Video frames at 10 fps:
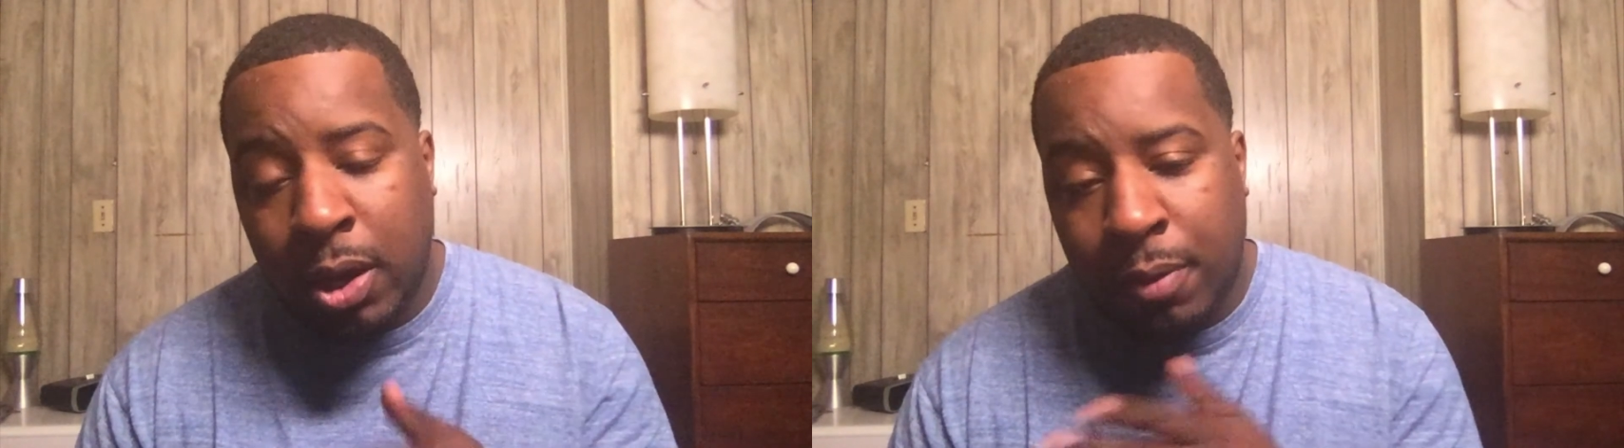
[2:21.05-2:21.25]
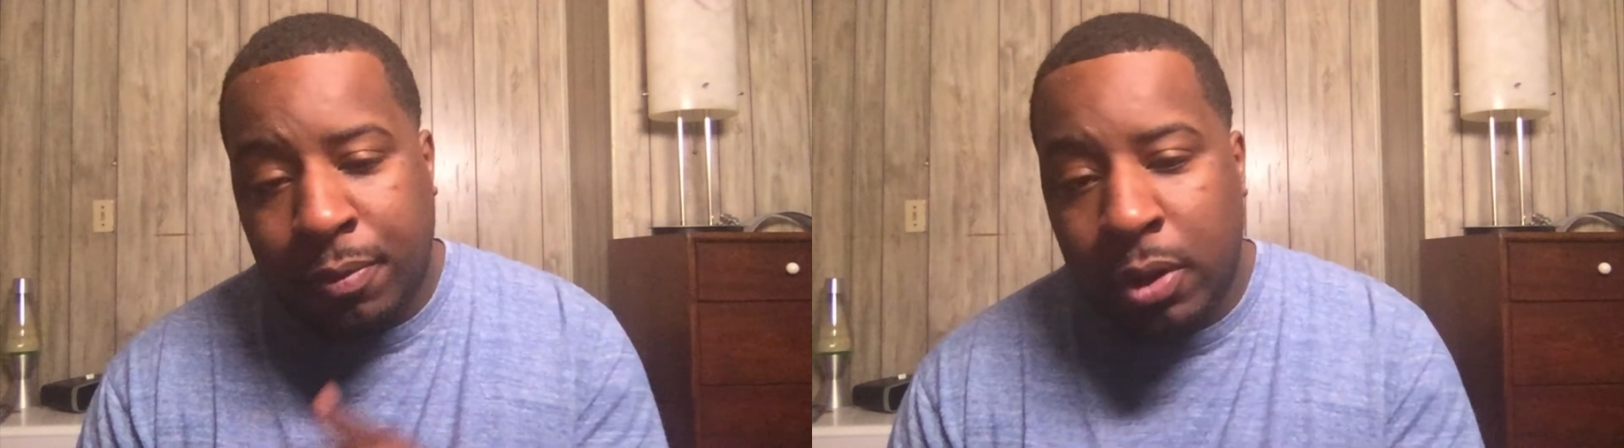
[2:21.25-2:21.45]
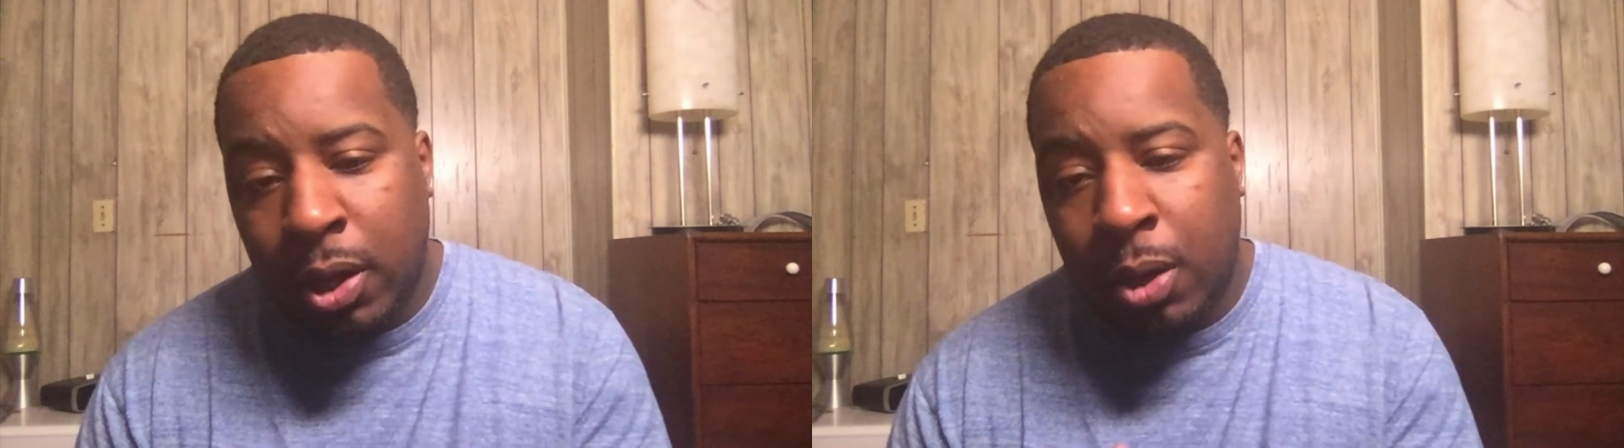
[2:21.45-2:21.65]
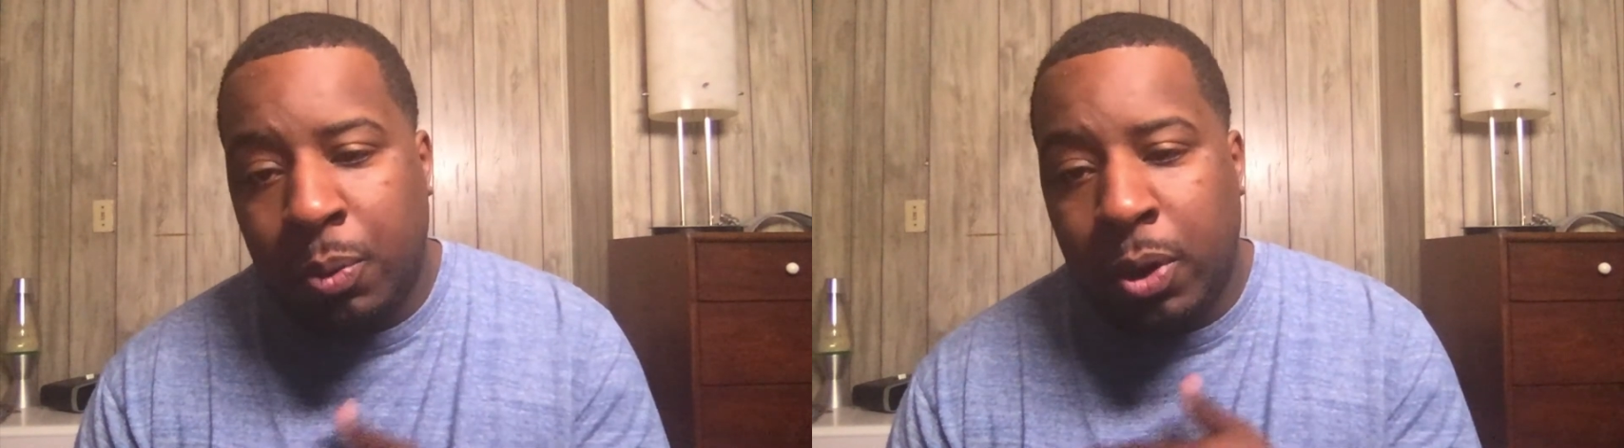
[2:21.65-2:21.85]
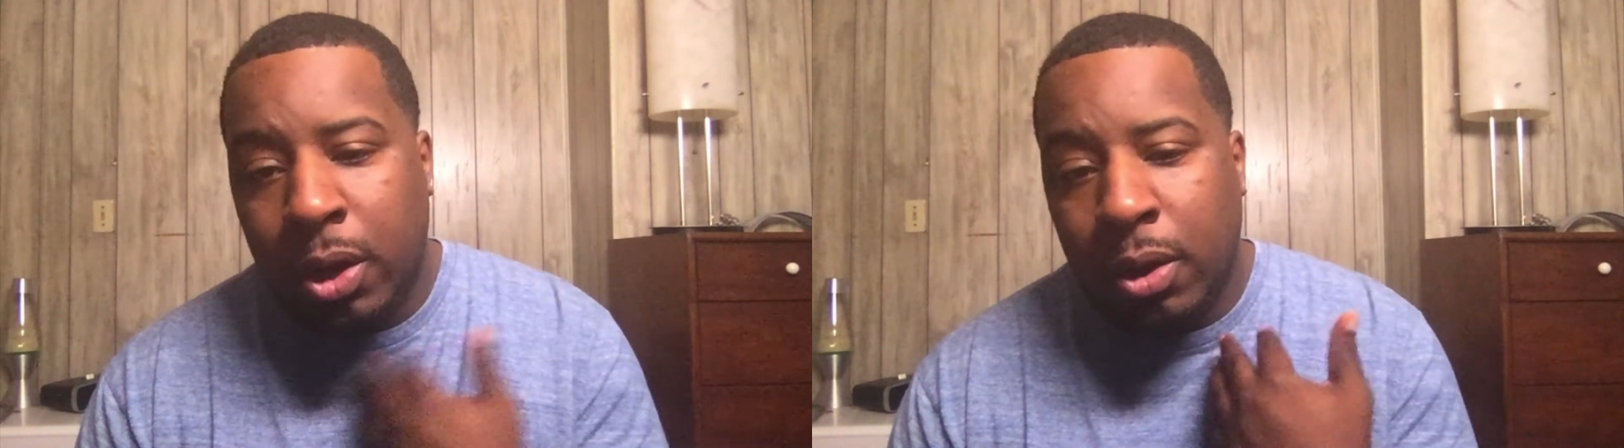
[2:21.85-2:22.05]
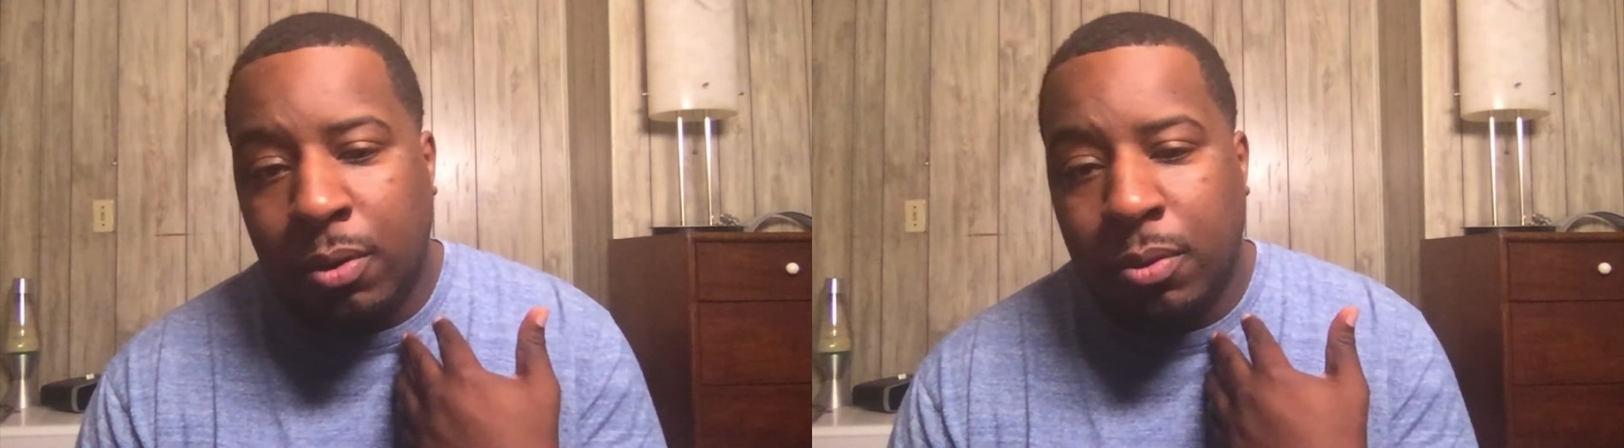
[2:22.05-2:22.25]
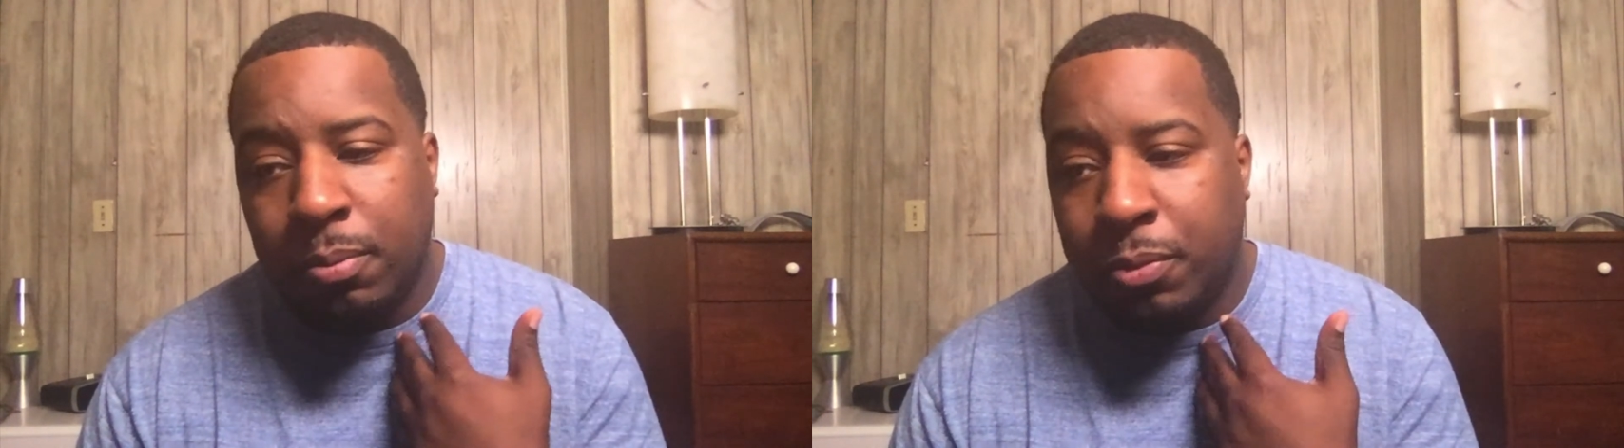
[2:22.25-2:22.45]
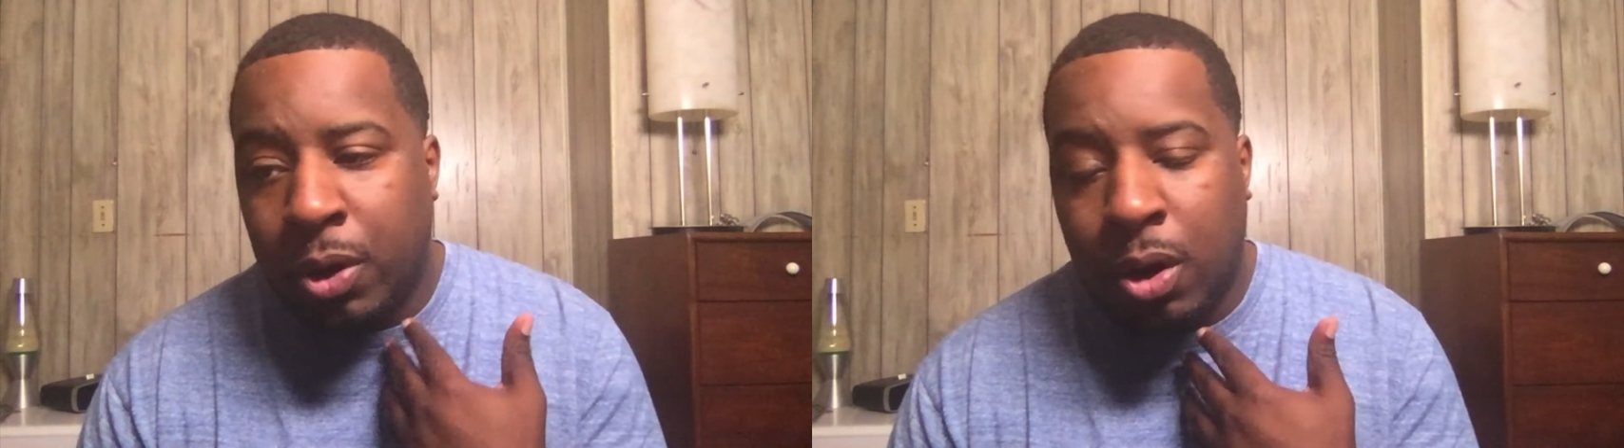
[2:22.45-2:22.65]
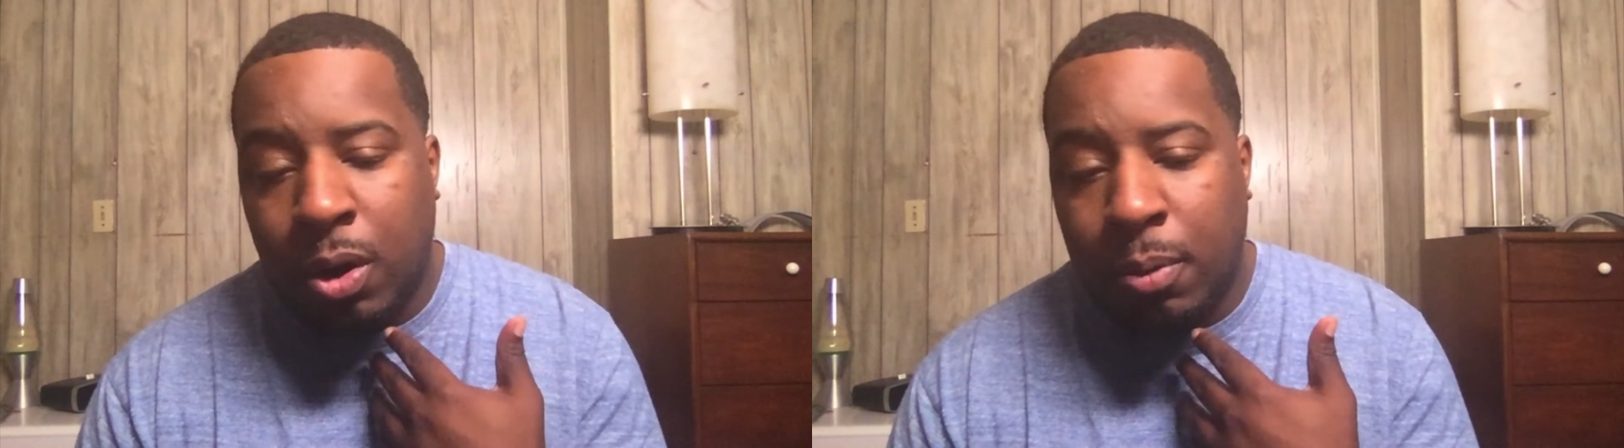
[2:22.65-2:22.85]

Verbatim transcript: after day we're hitting uh,